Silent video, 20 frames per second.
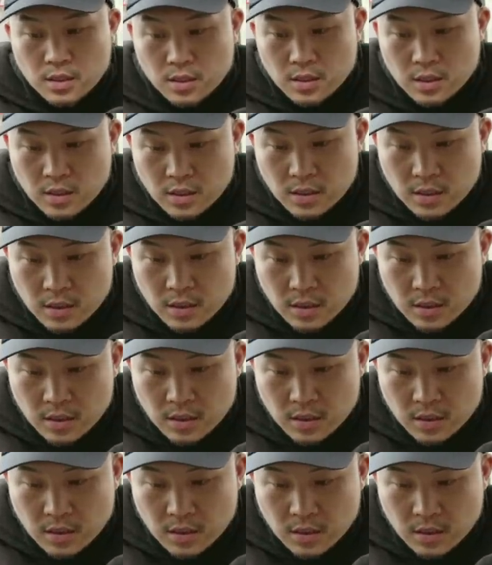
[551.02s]

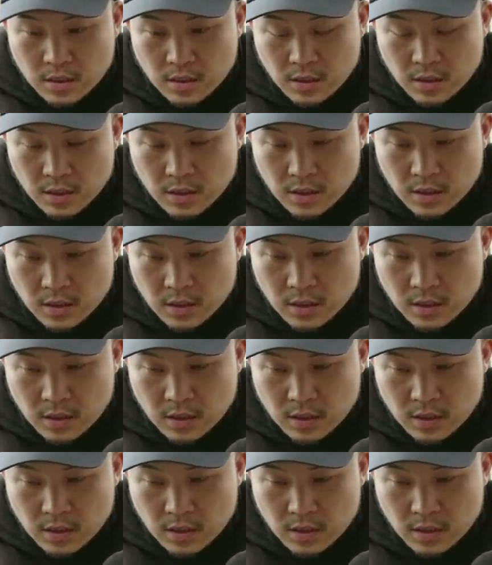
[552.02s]

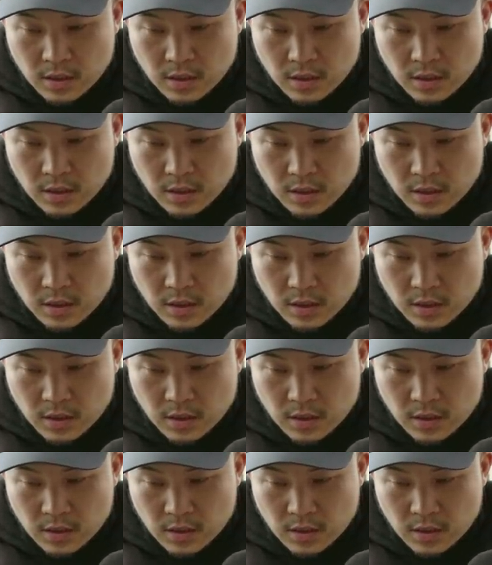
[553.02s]

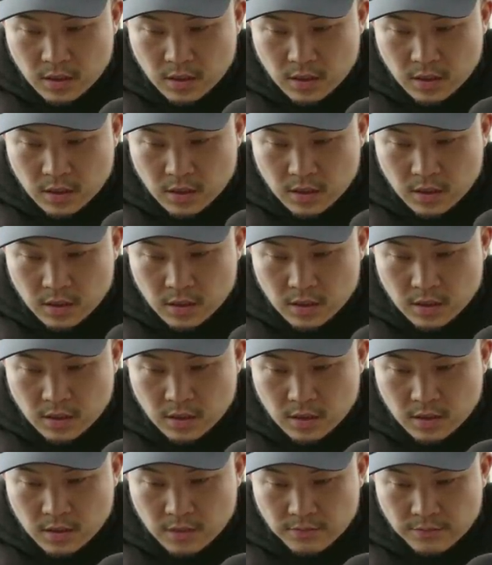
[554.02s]

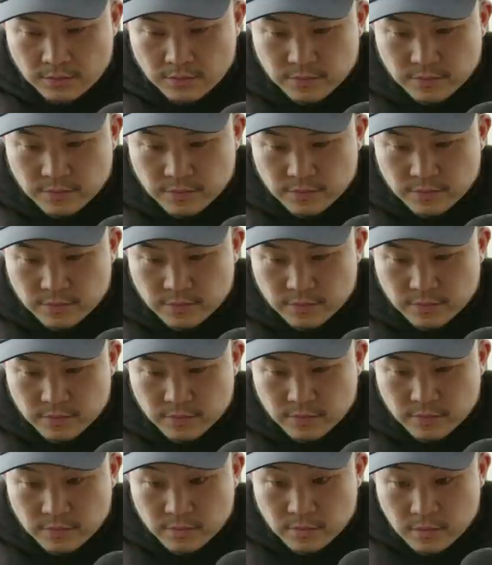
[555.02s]

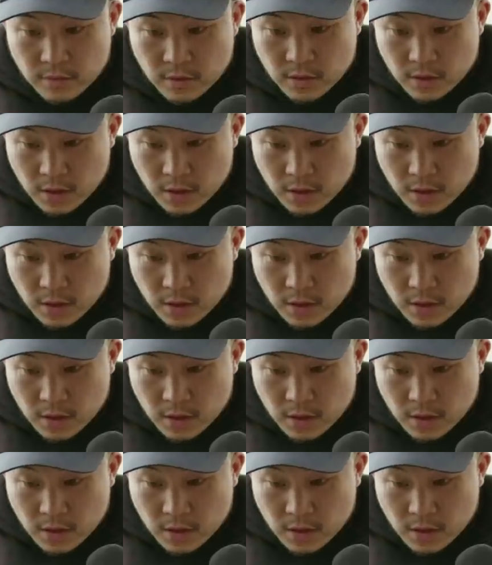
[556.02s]
The person shown says nothing.